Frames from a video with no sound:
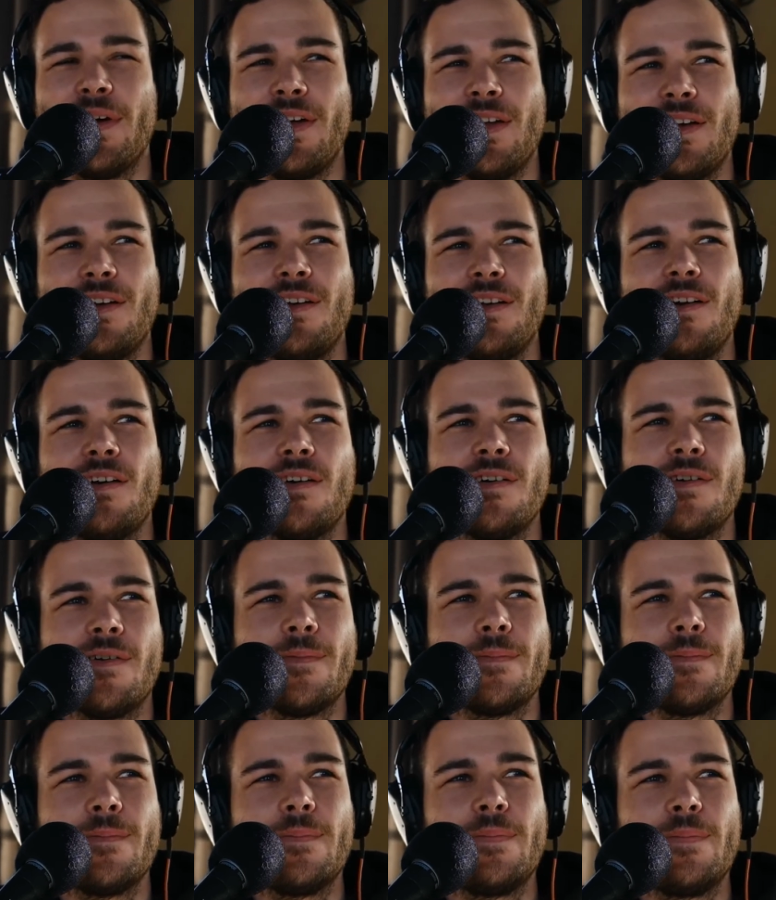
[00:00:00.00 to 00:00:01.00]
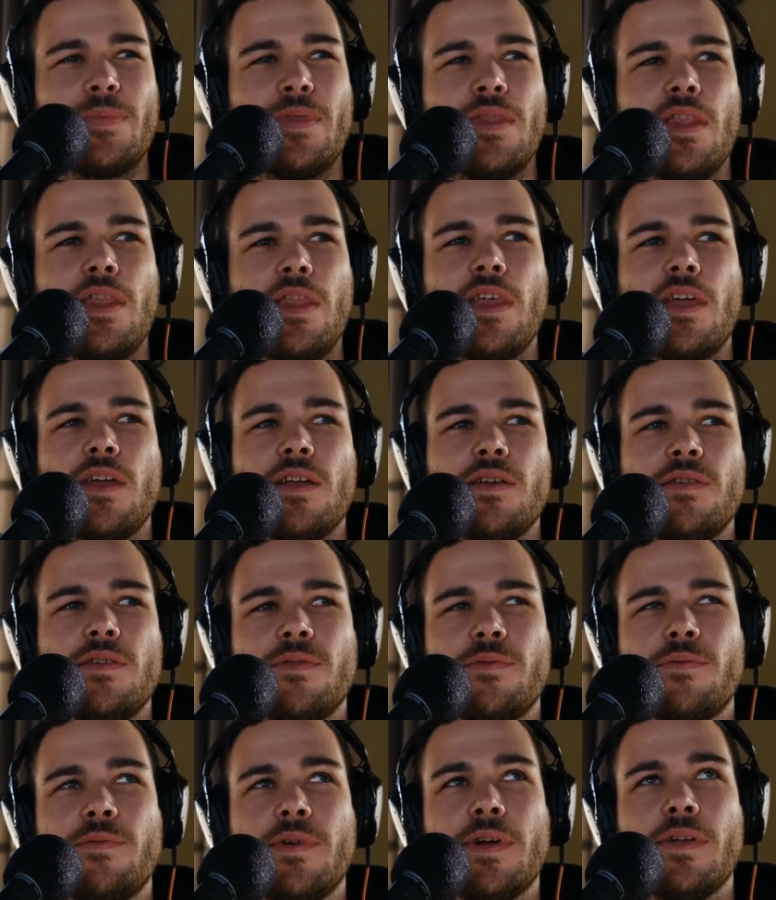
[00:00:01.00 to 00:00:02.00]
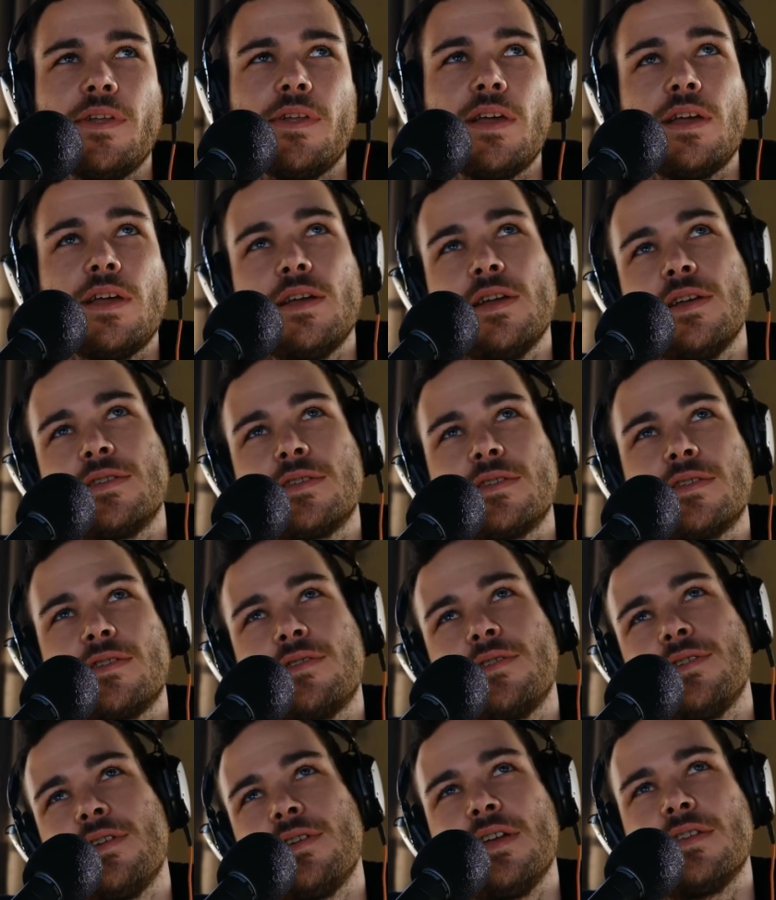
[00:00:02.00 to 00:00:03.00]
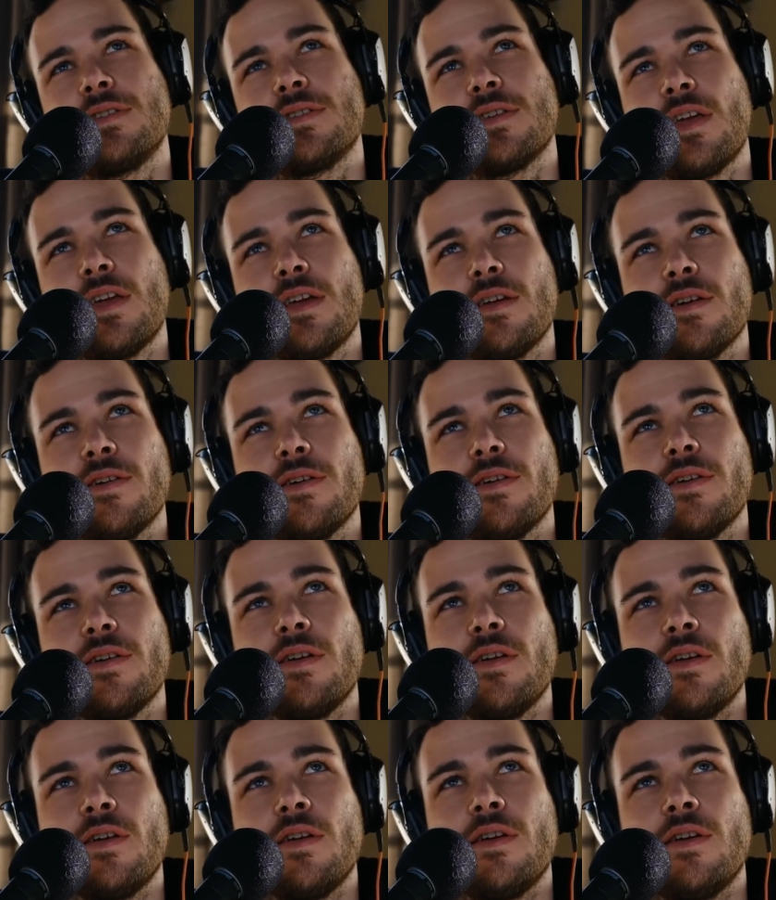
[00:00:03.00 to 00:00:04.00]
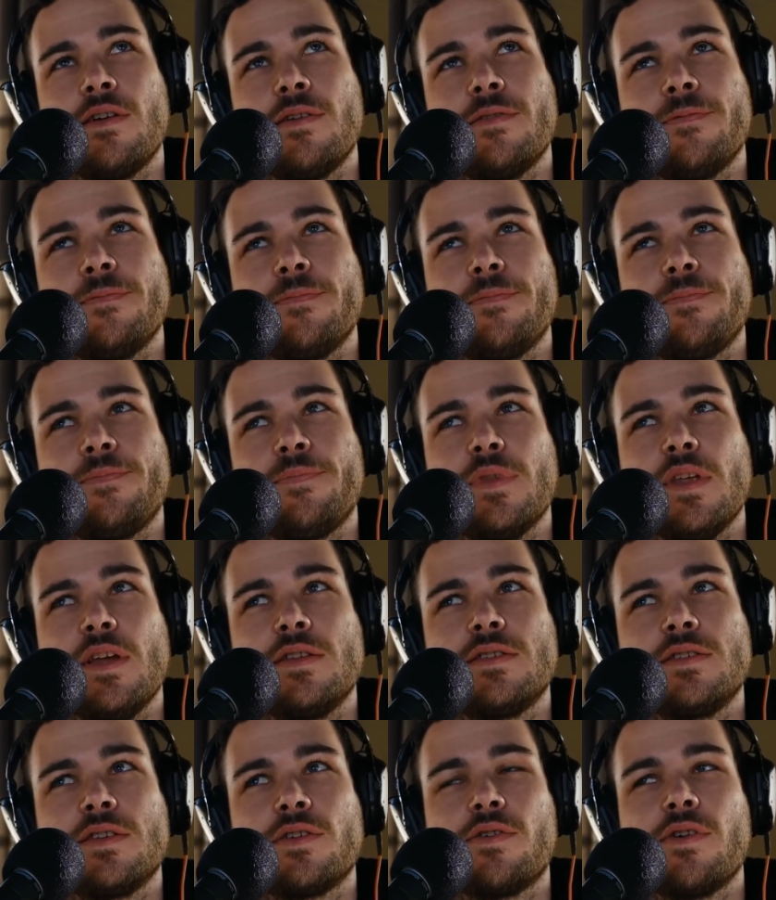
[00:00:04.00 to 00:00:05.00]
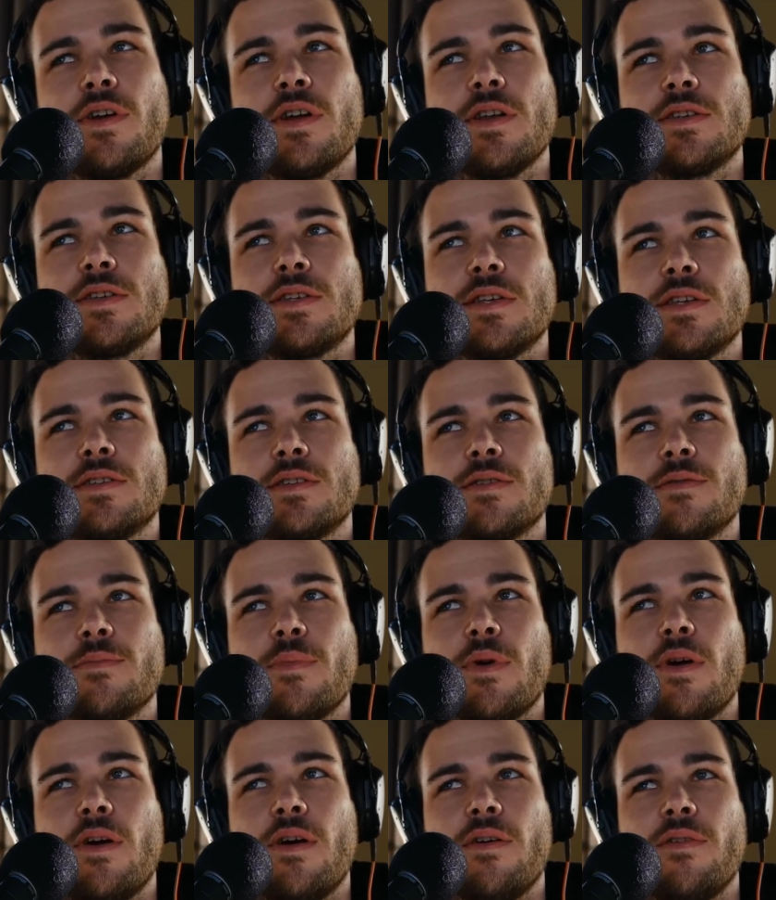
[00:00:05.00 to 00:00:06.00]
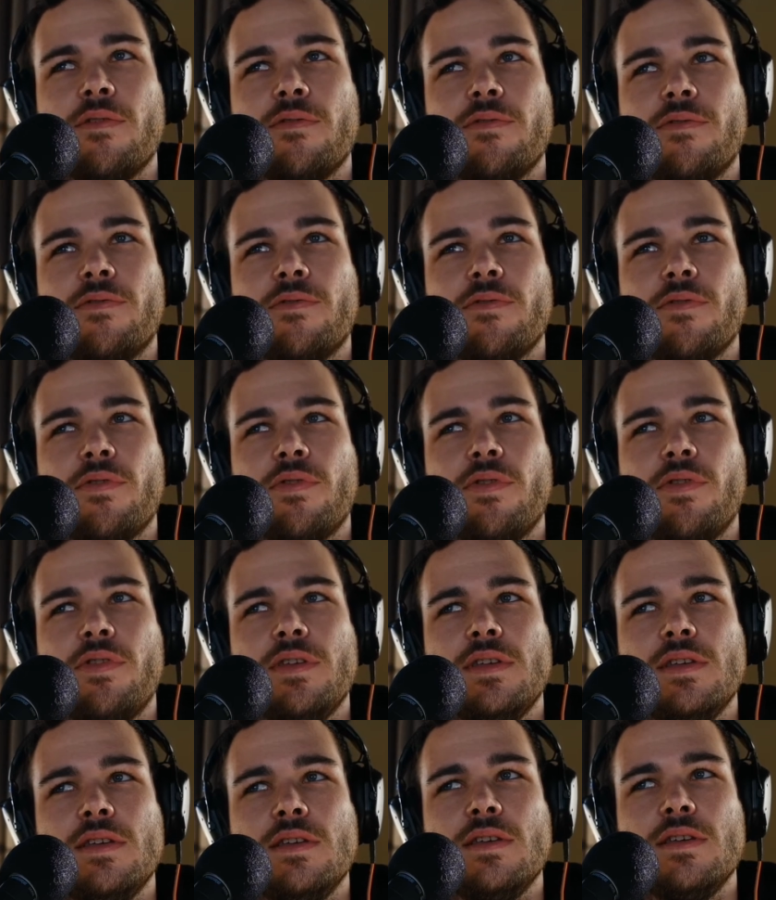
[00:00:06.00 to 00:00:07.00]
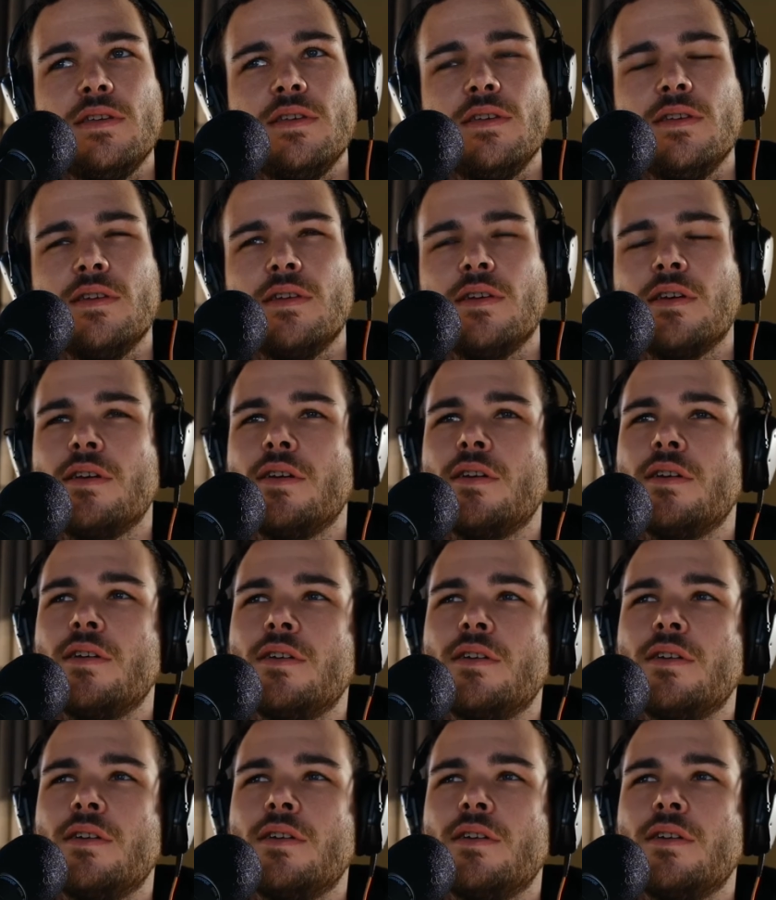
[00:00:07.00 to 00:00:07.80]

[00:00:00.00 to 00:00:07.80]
But that really it's like it's a criticism of the,